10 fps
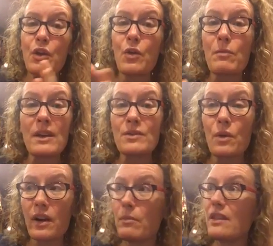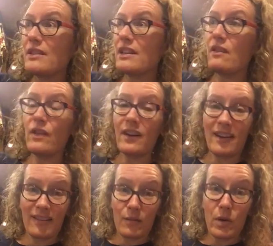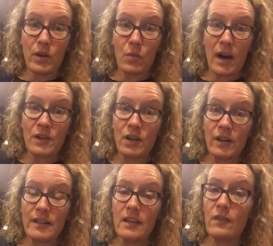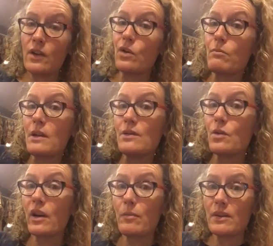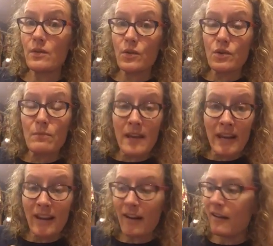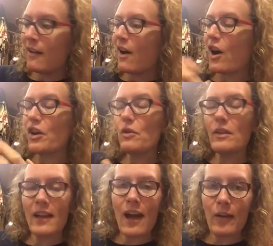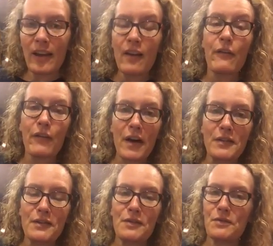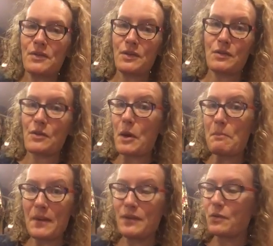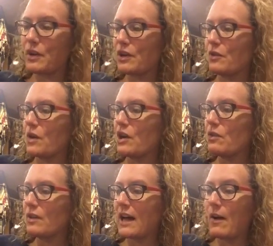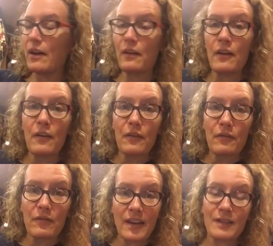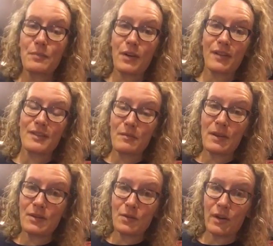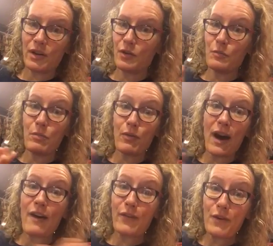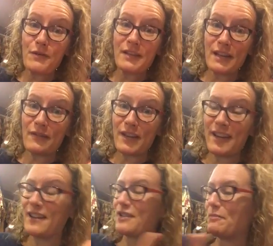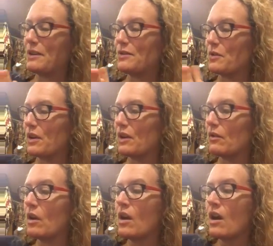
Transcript: Your mentor could be the TV, what you're watching on TV. Your mentor could be social media. Are you allowing Fox News to mentor you? Are you allowing Facebook to mentor you? Bravo TV to mentor you?